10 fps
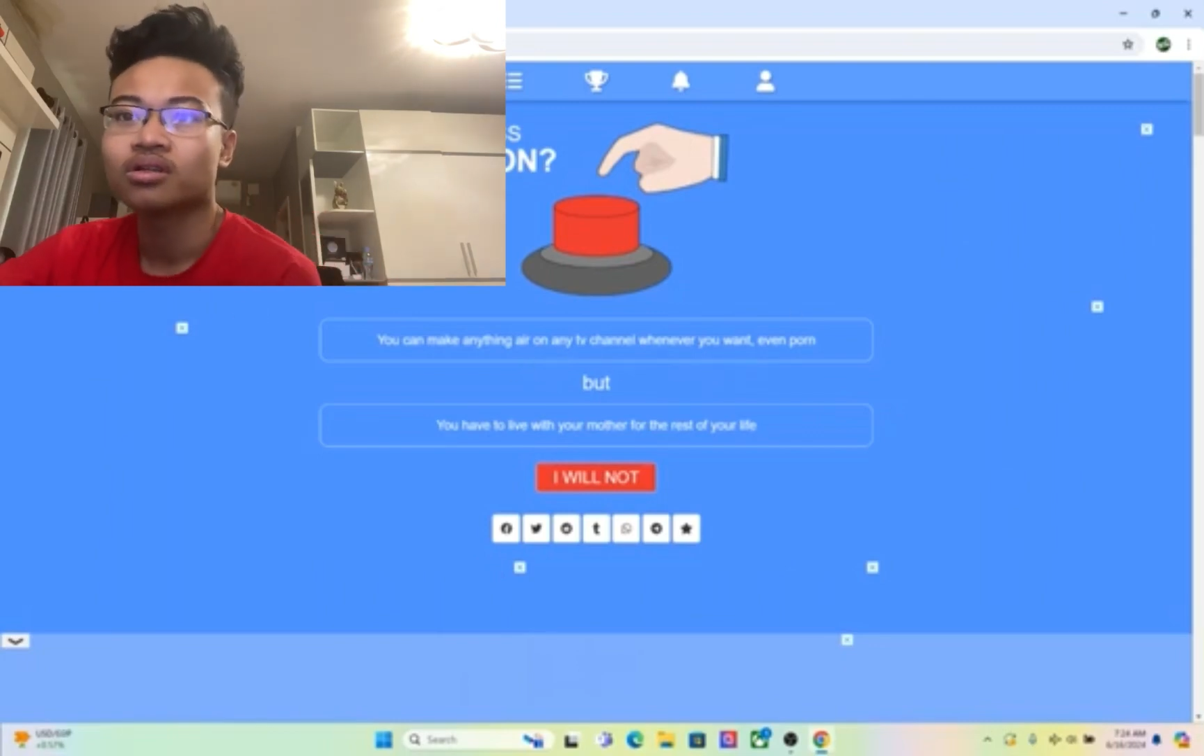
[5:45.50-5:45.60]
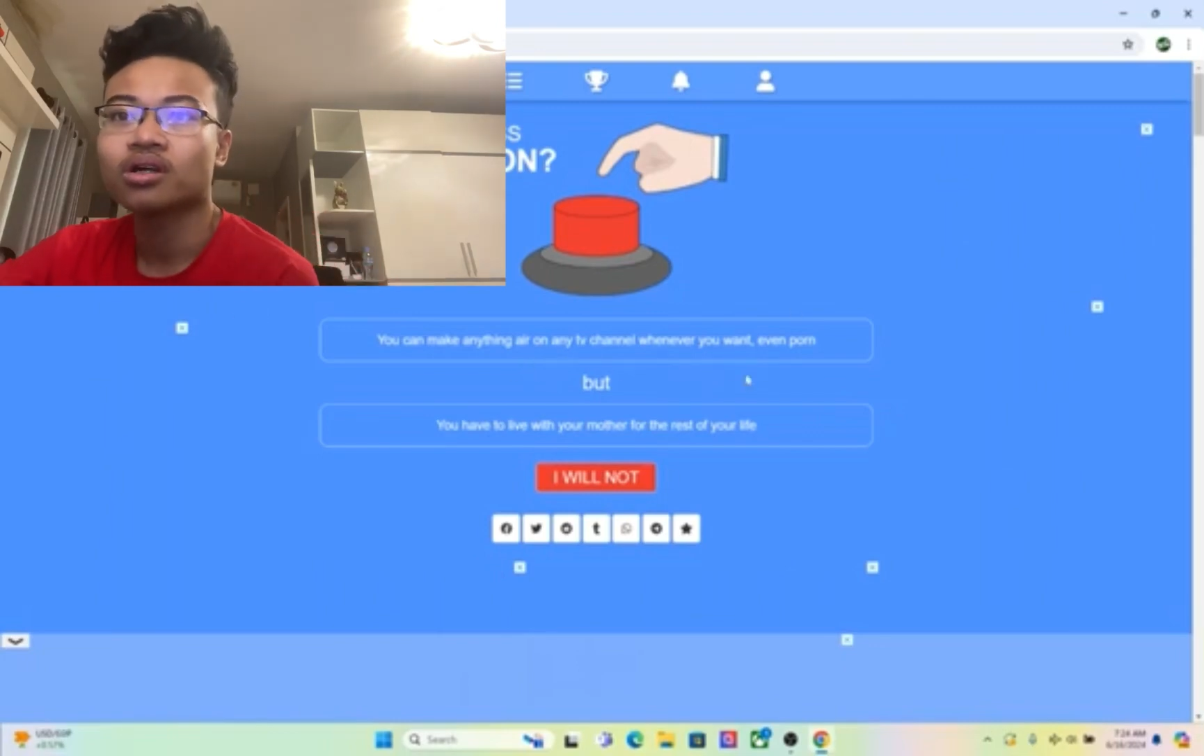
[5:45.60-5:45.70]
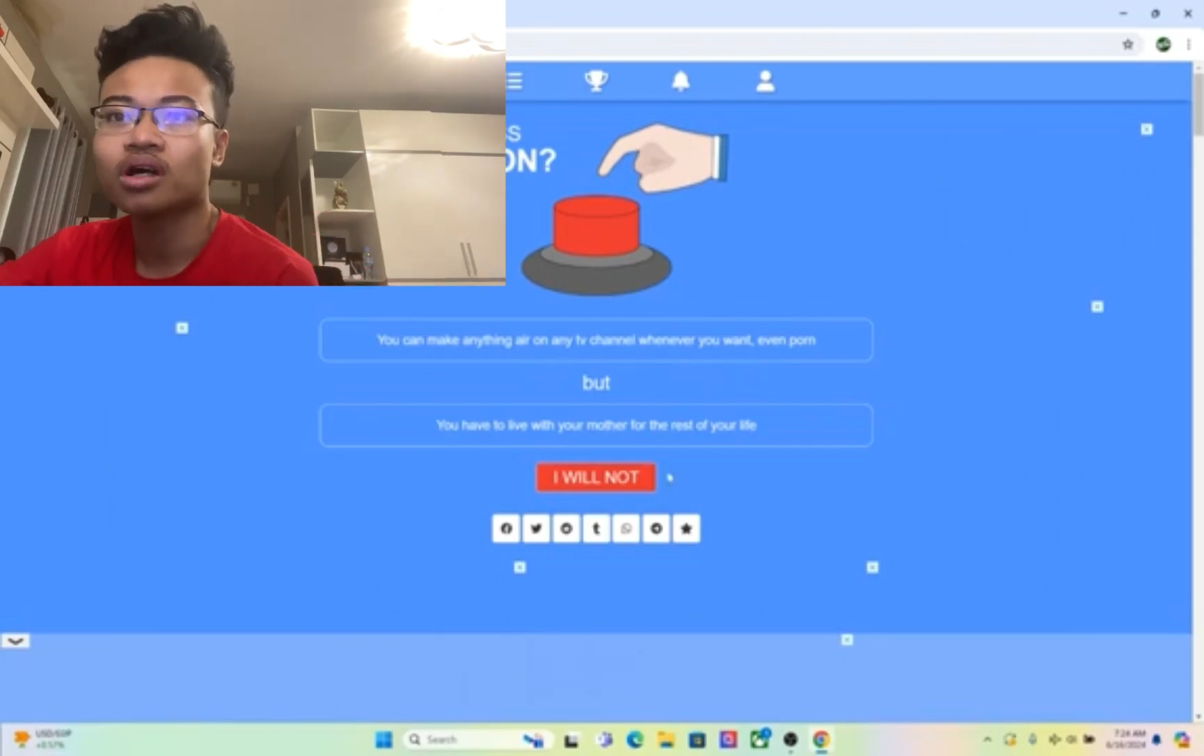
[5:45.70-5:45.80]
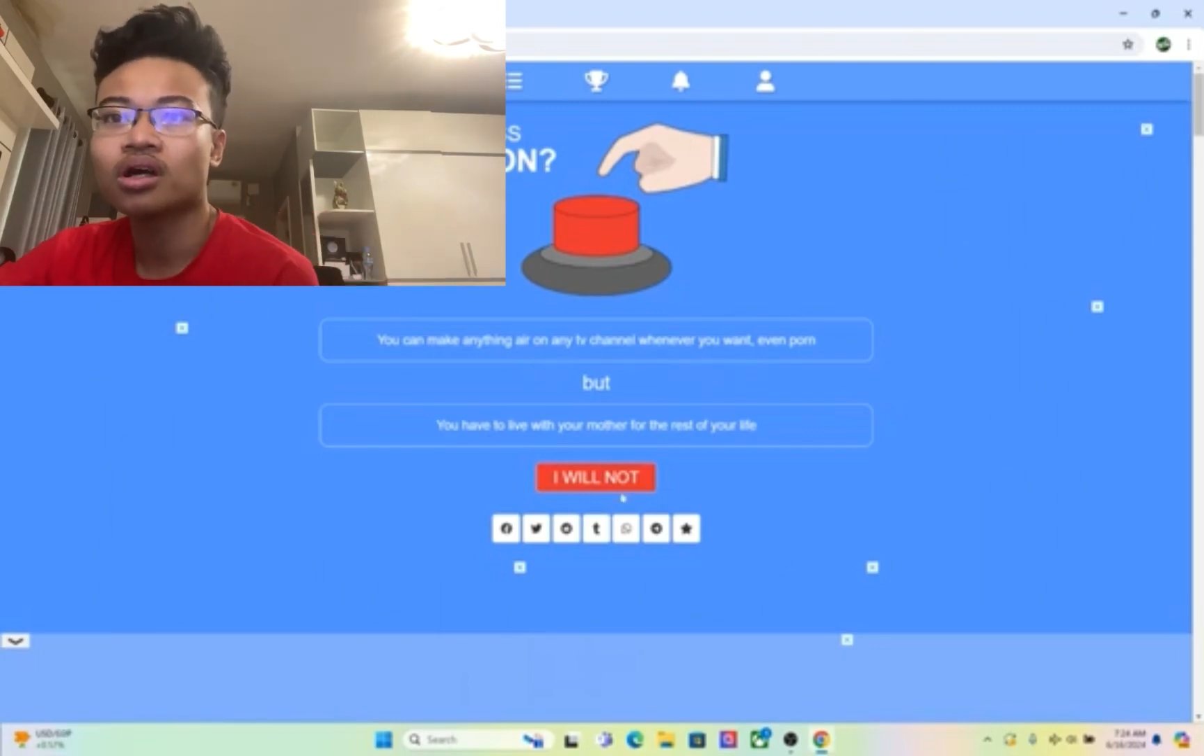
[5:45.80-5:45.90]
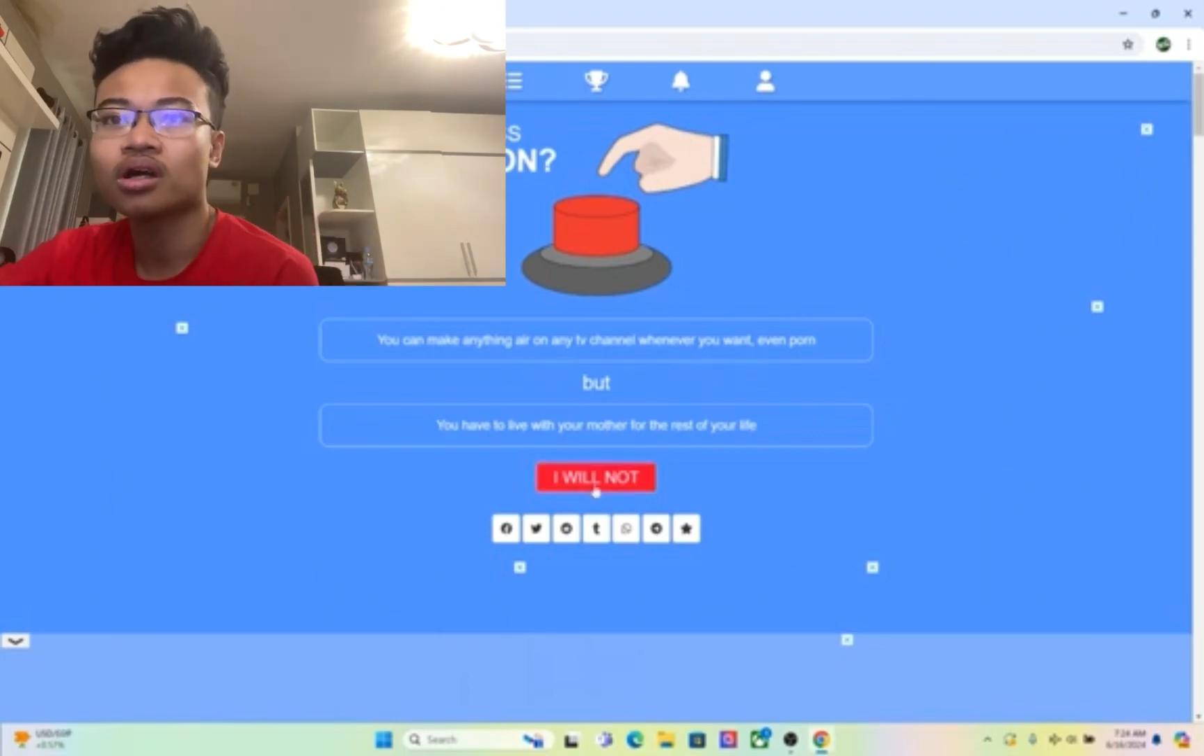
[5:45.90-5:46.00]

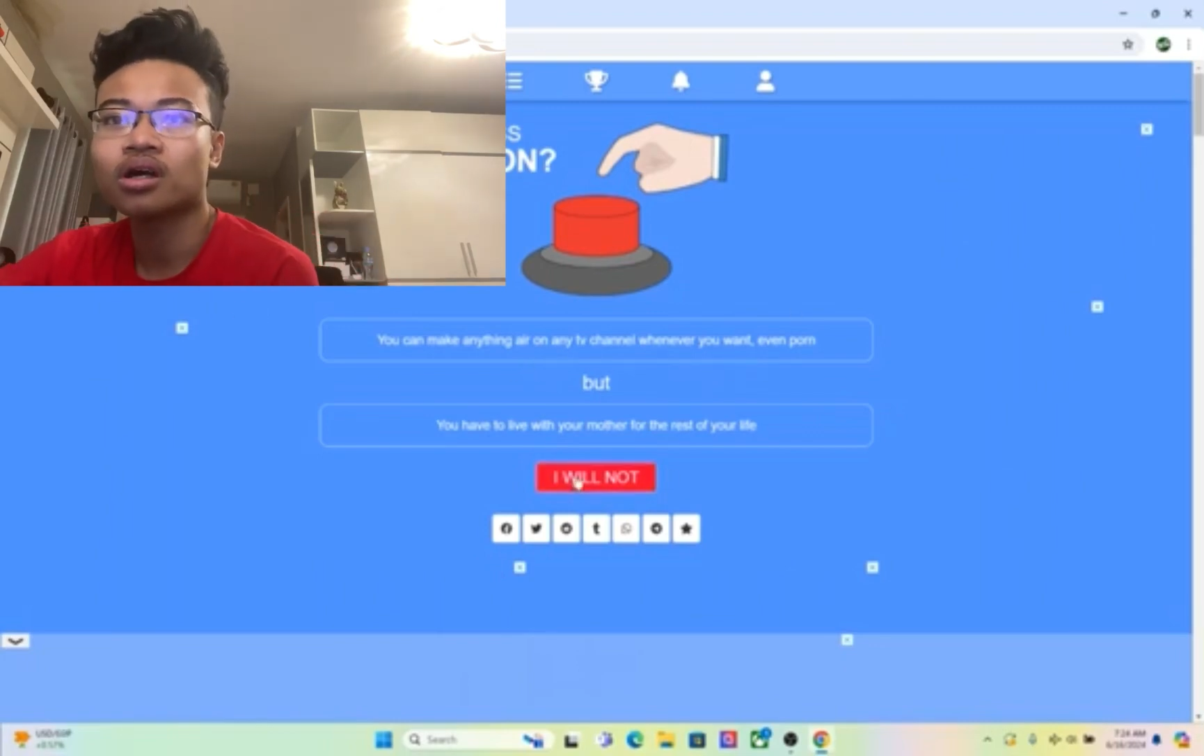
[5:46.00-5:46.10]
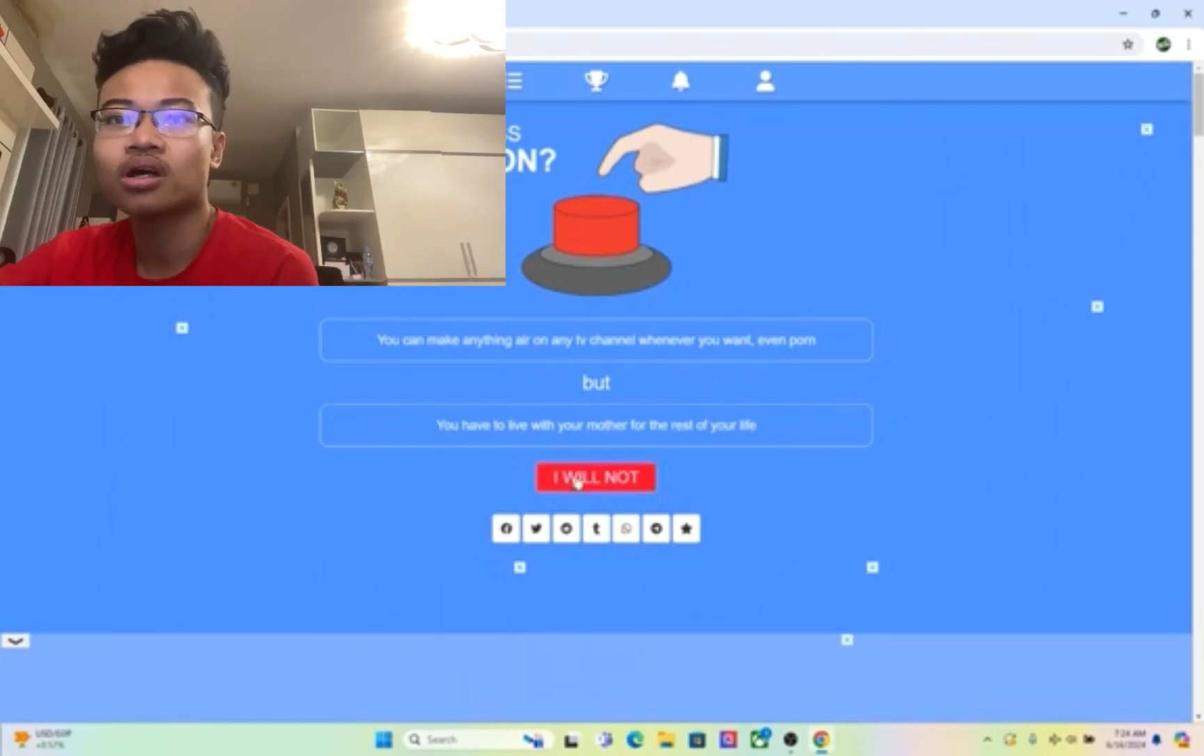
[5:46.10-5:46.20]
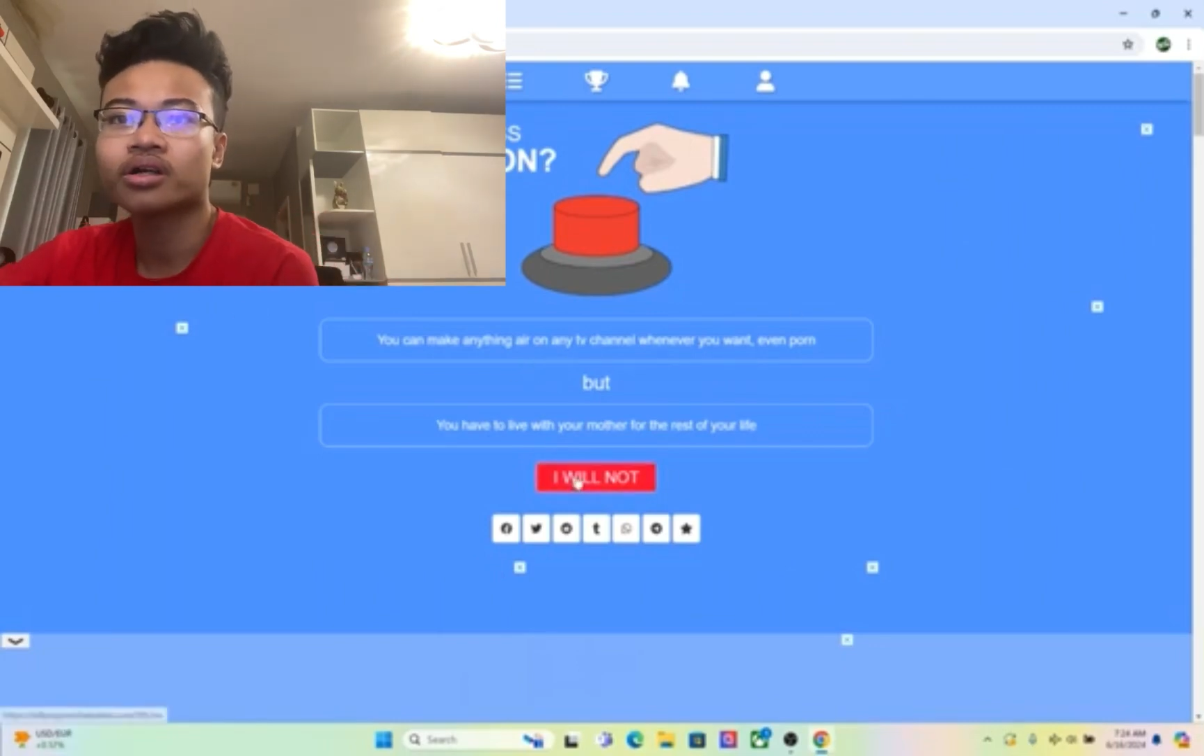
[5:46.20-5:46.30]
Uh,